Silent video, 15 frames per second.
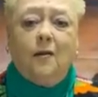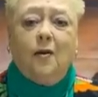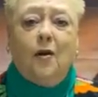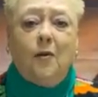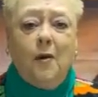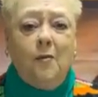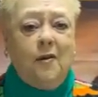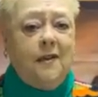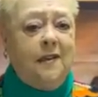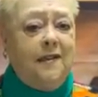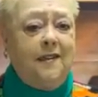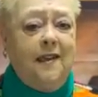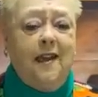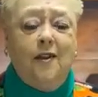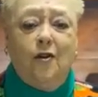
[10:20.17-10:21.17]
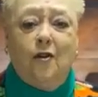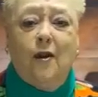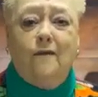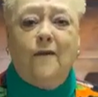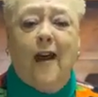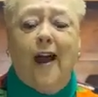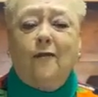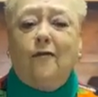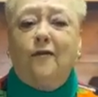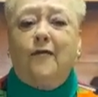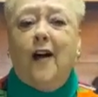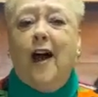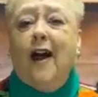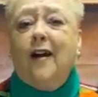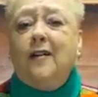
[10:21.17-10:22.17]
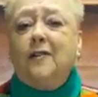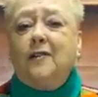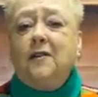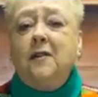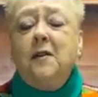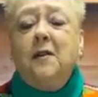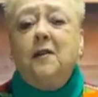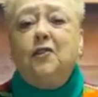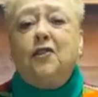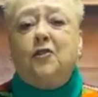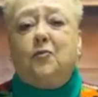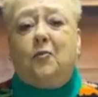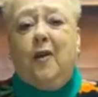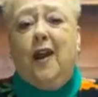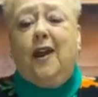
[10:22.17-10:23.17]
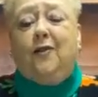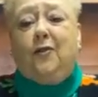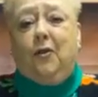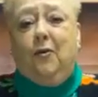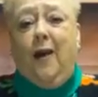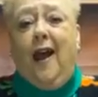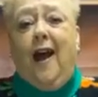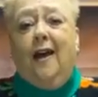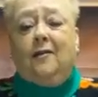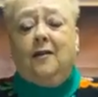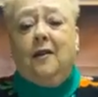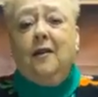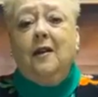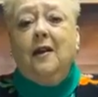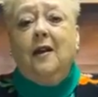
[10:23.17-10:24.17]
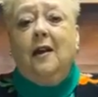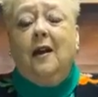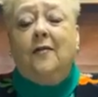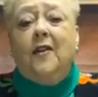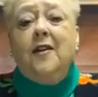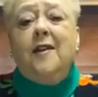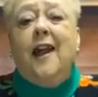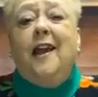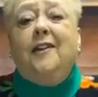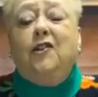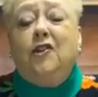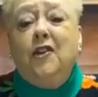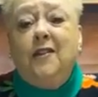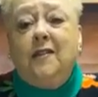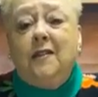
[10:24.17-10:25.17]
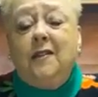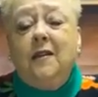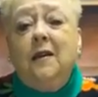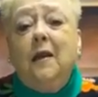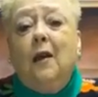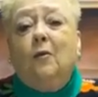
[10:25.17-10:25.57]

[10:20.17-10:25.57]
Lord, we want to see your revival fires spread throughout the nations.